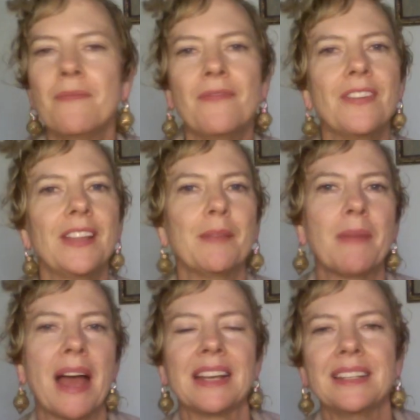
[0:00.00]
feeling
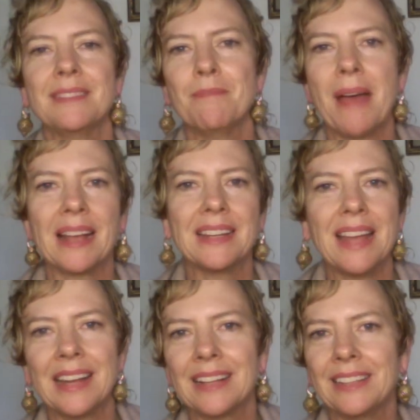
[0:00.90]
mag-
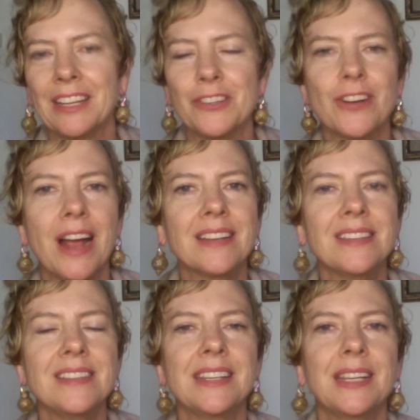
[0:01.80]
magnetically
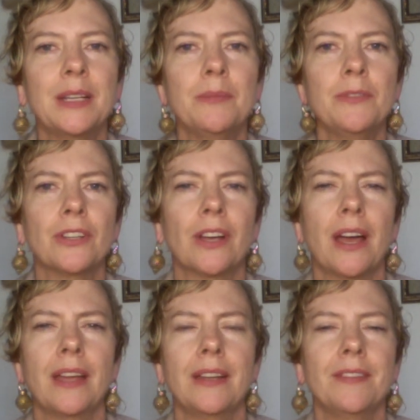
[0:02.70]
attracted to him to
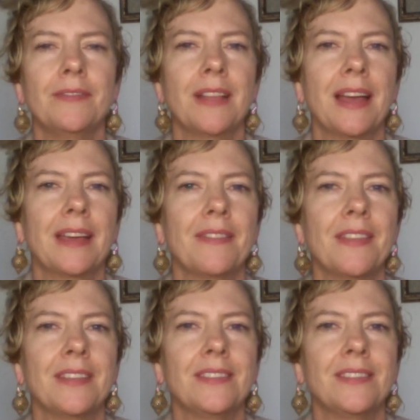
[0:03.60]
kind of like
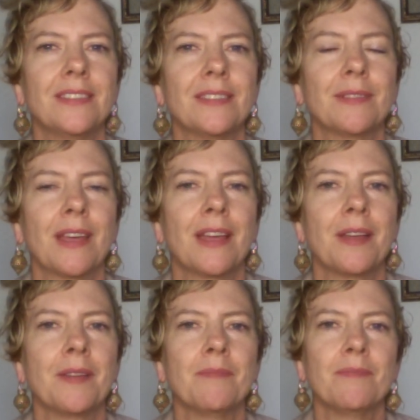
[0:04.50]
this
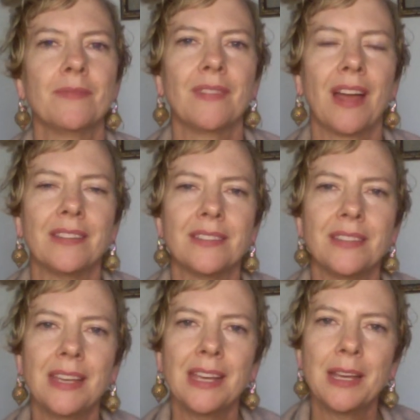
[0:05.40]
not
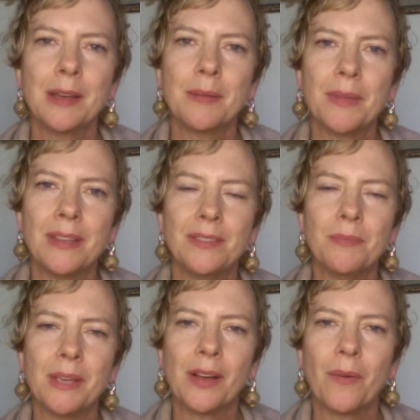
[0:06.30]
seeing him as
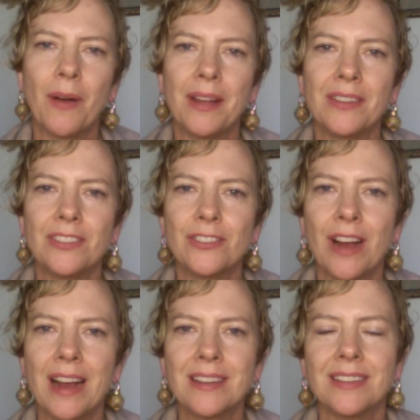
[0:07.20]
being quite as
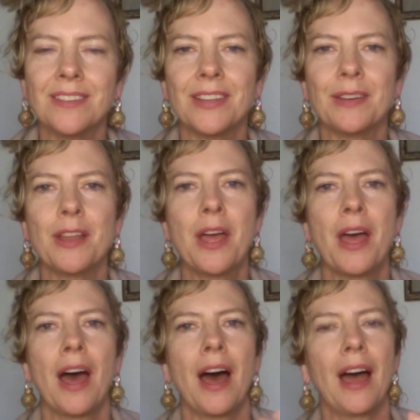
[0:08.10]
attractive. And
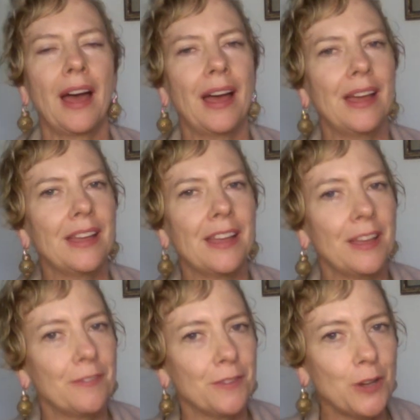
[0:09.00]
uh,
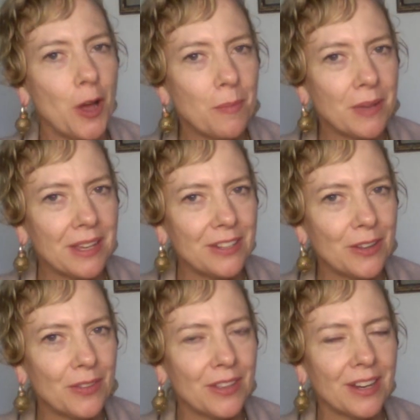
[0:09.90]
if you know me, you
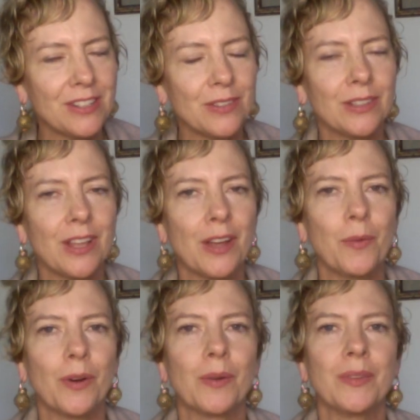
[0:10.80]
know that I do a lot of
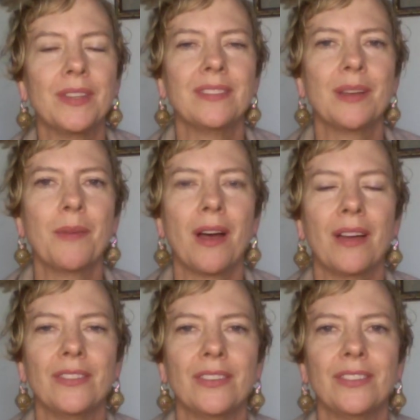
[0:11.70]
work with the
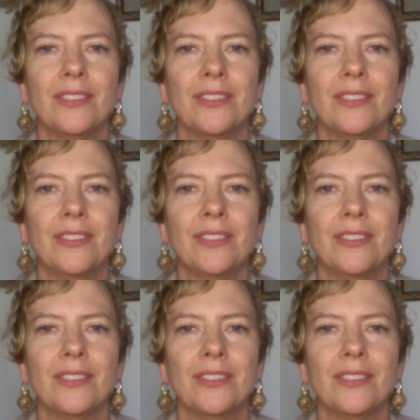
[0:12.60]
subconscious.